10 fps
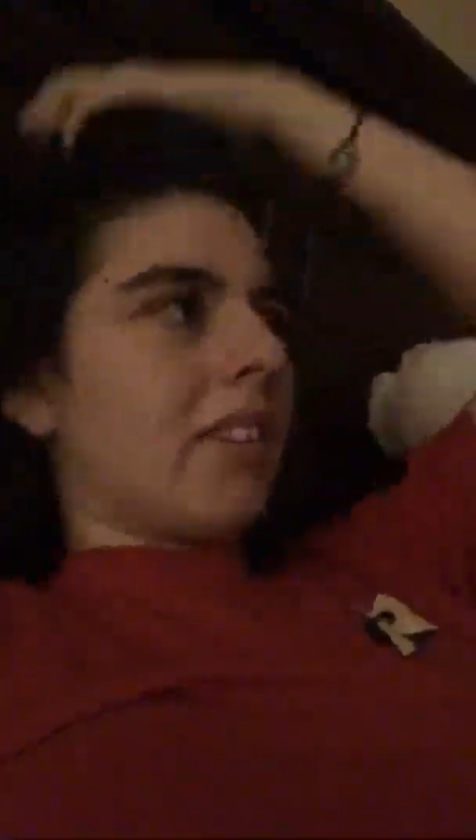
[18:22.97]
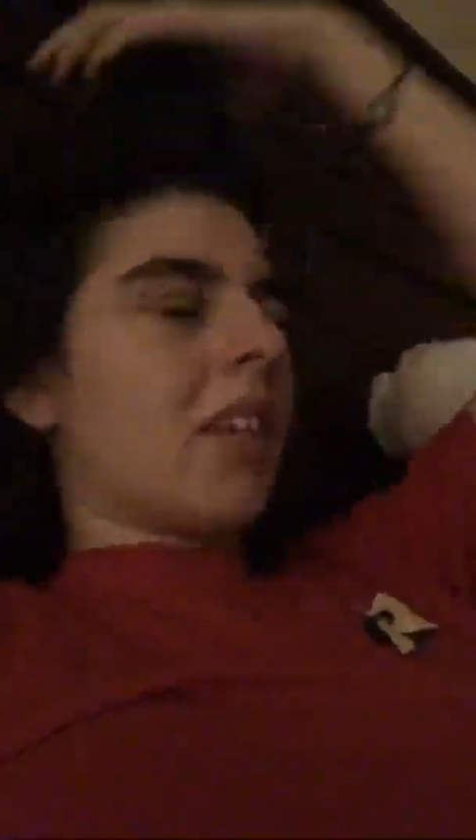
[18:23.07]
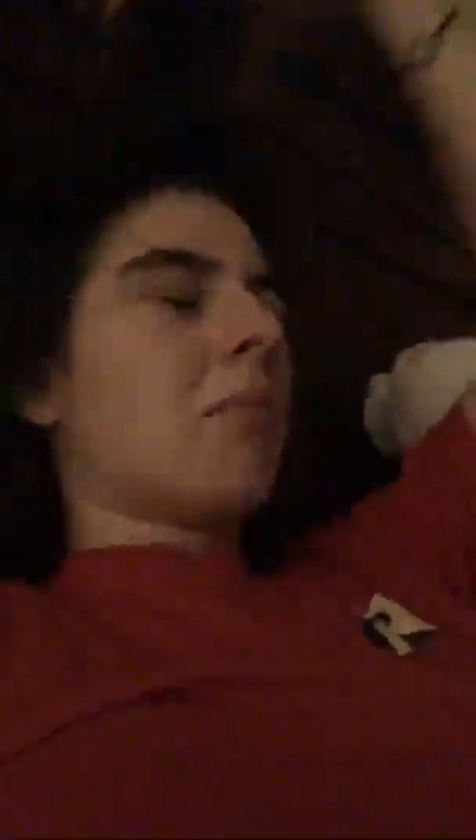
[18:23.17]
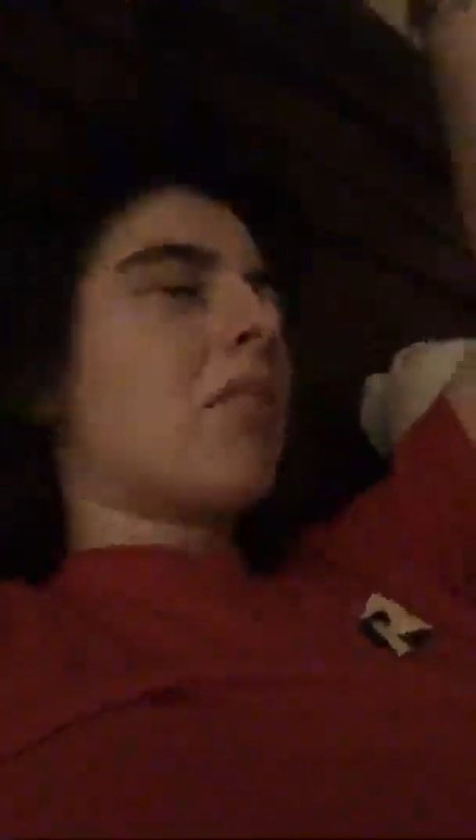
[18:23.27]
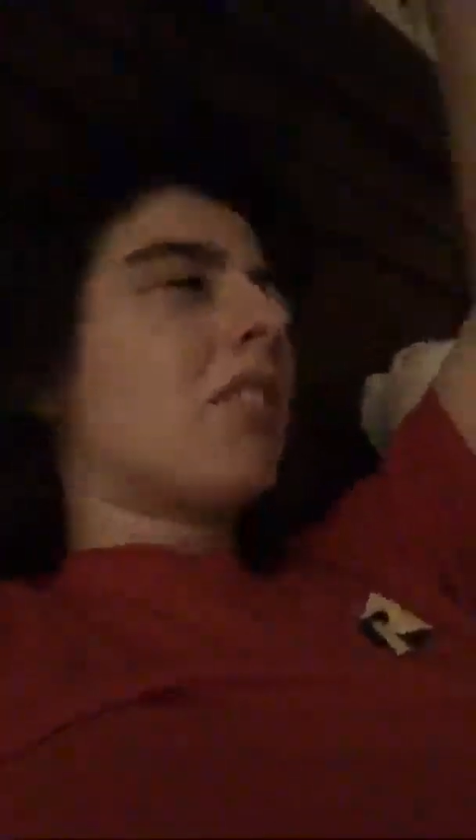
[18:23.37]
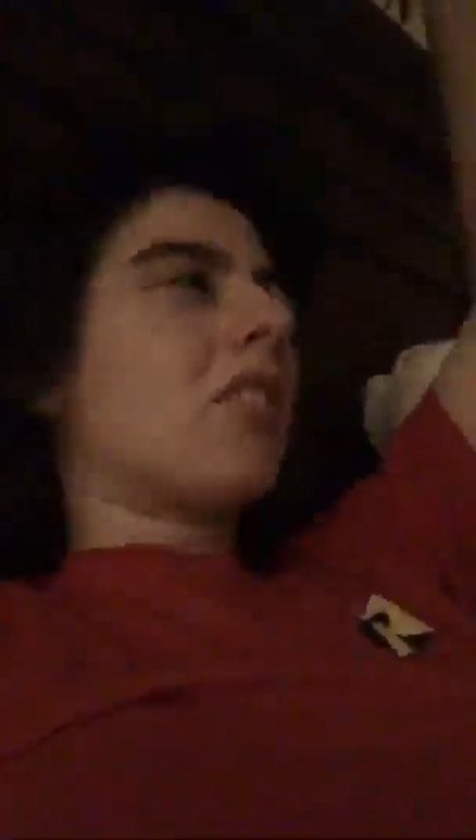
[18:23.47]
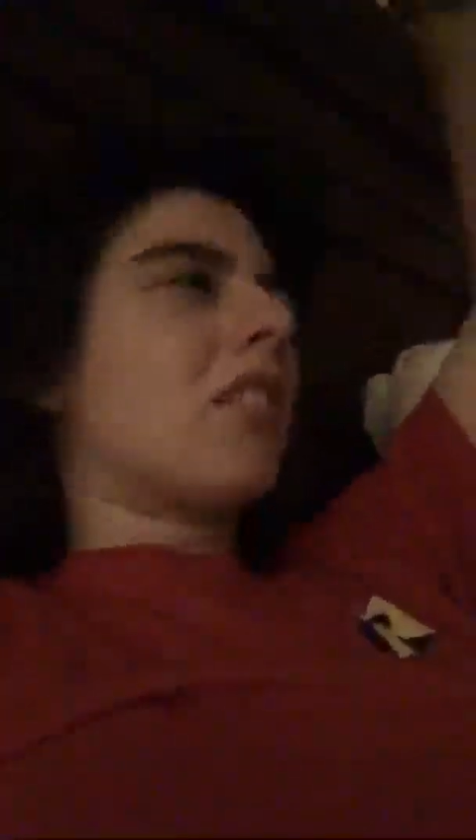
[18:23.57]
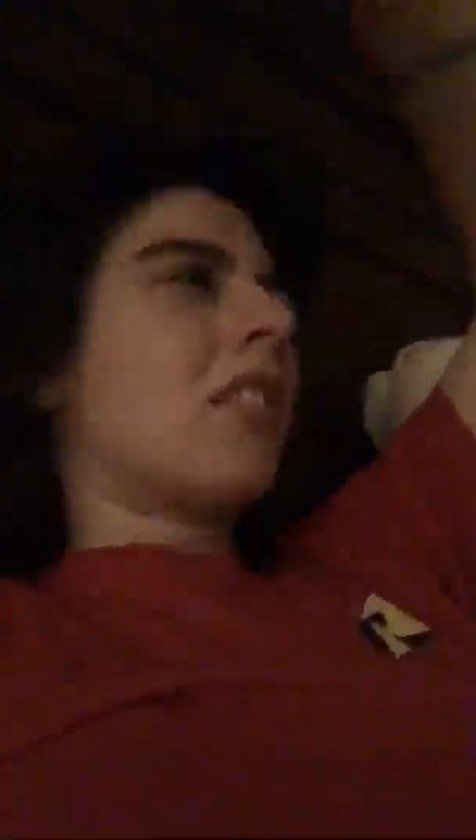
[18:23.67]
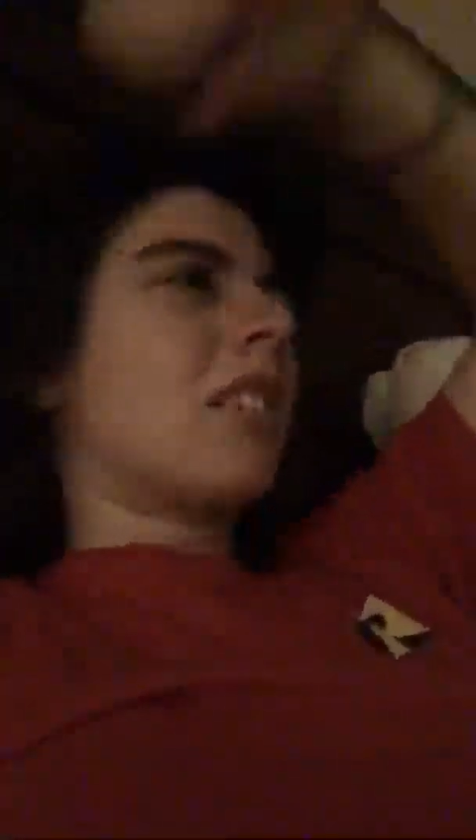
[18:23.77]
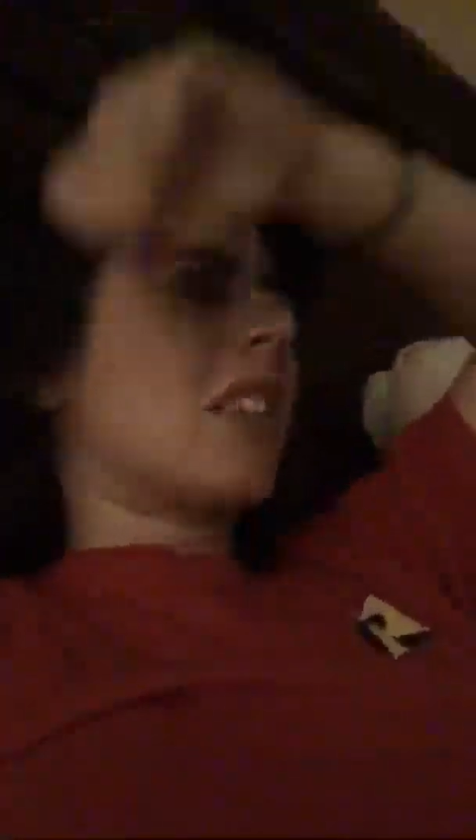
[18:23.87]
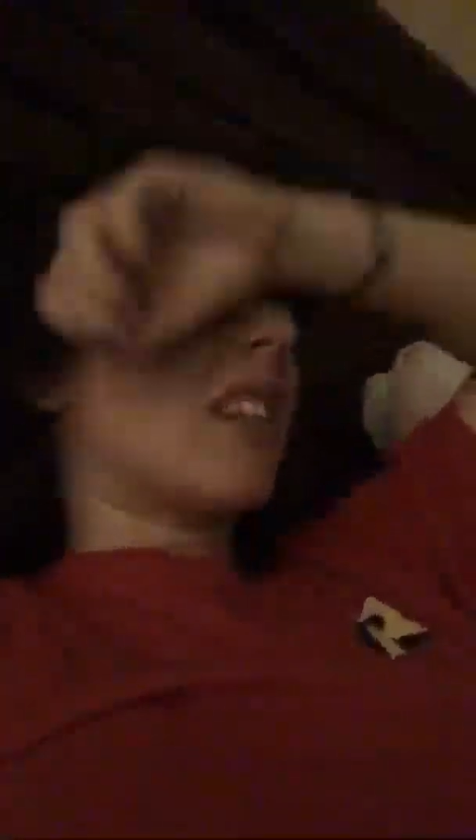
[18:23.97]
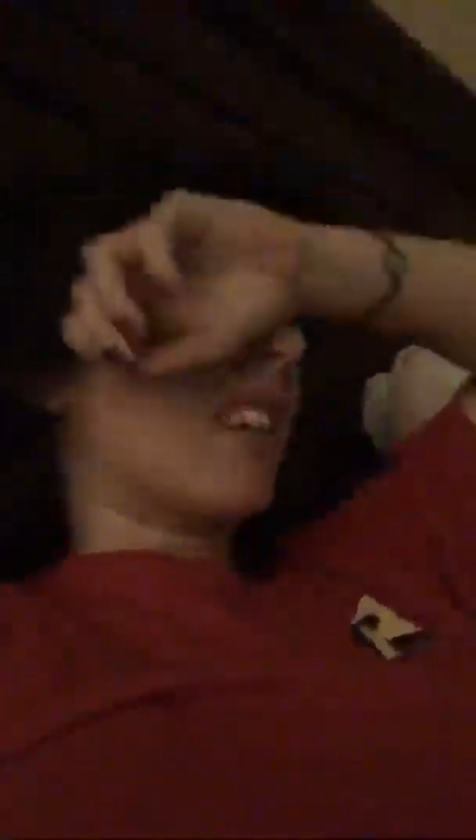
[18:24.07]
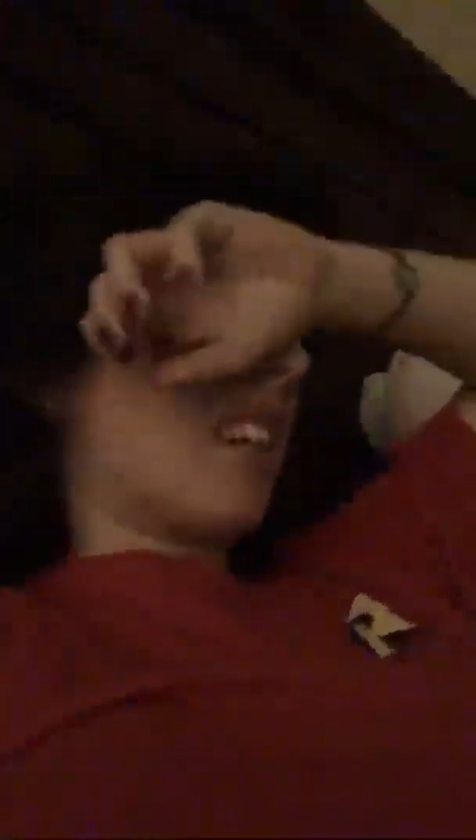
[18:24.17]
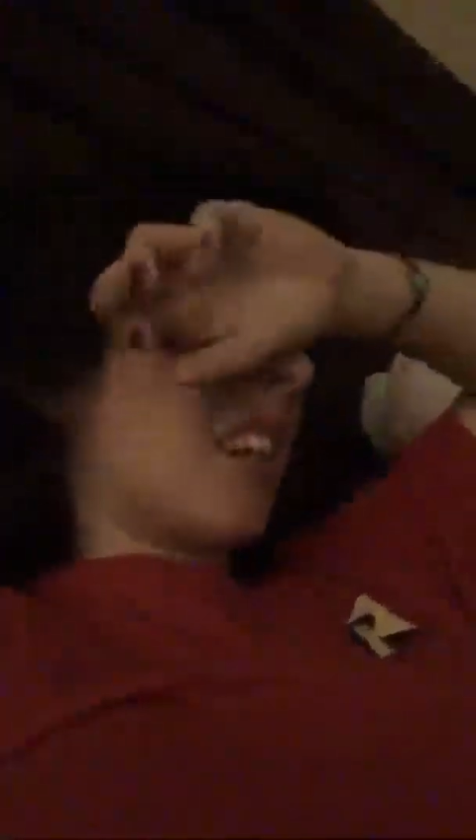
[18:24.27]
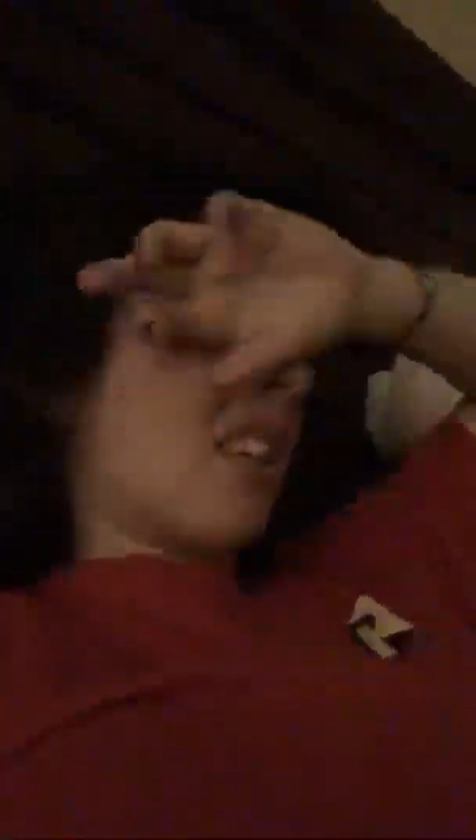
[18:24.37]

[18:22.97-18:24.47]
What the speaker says: I'm not sure. I